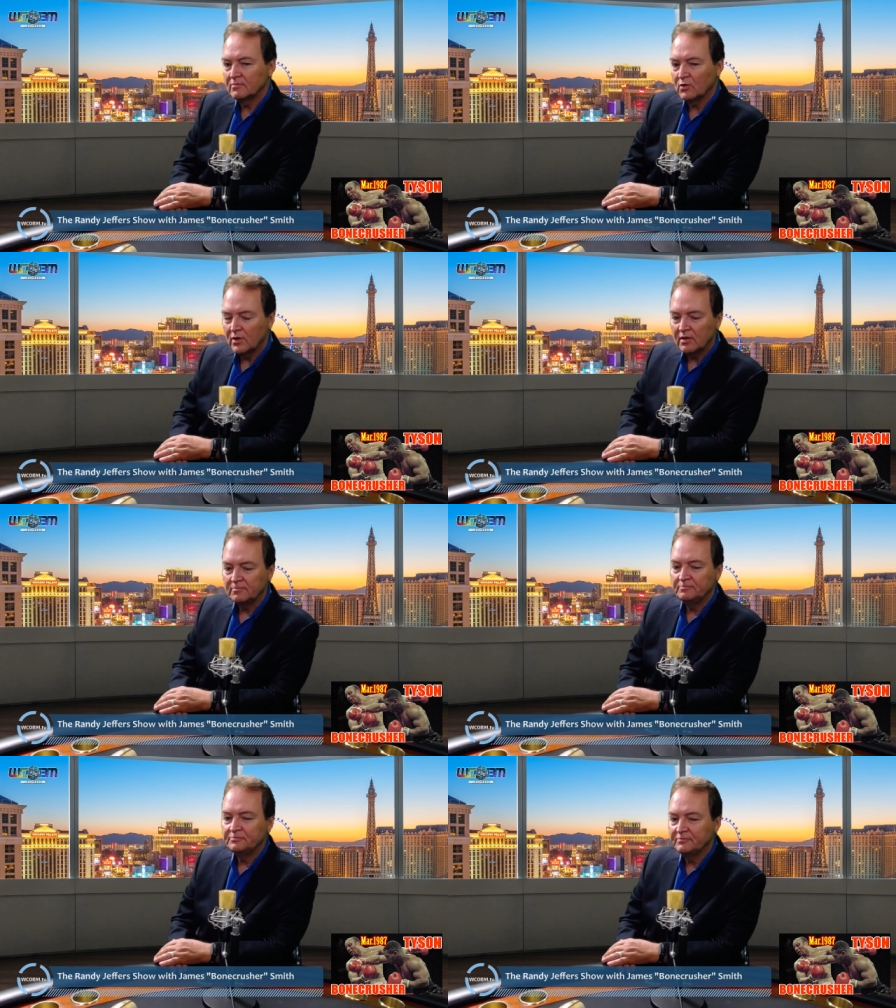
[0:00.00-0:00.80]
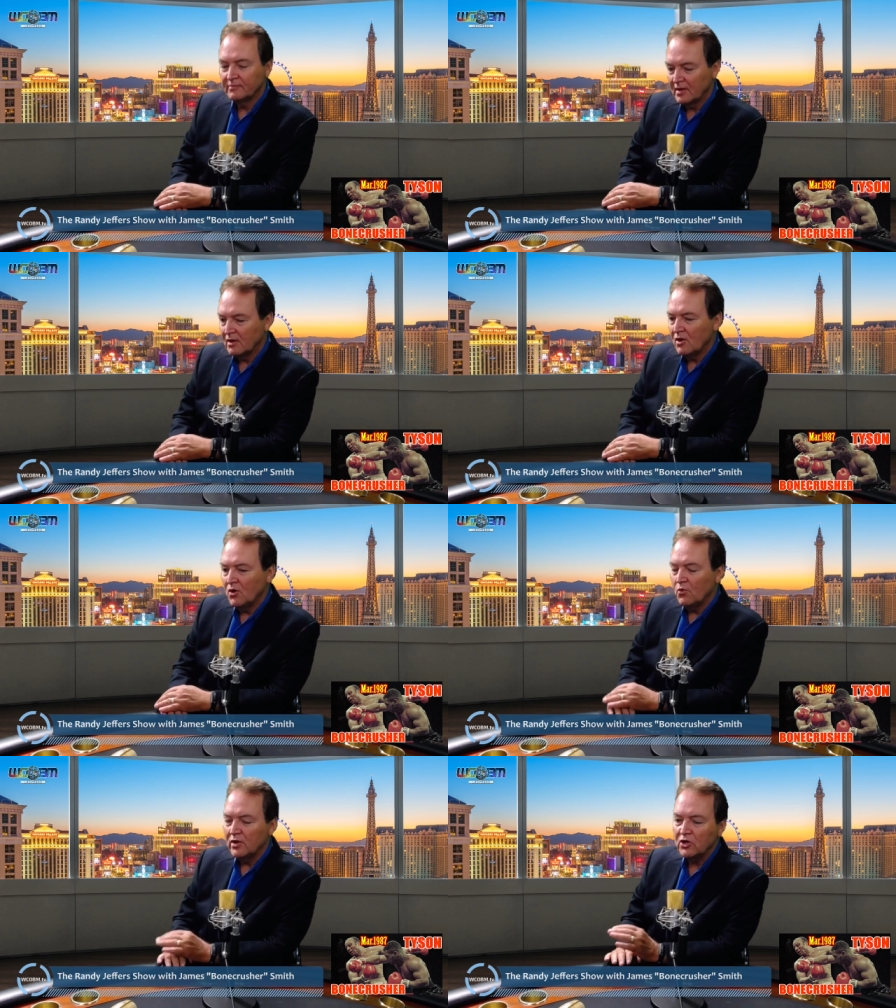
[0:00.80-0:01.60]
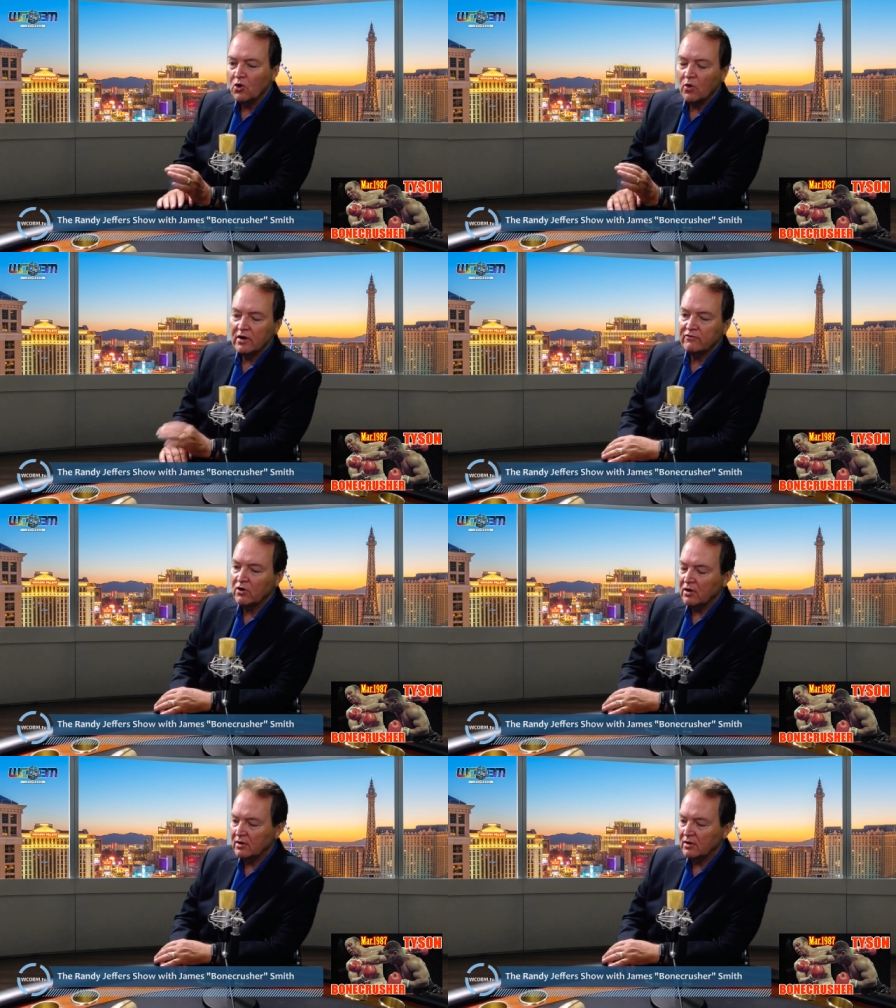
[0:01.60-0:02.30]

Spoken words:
Wow. Well, one of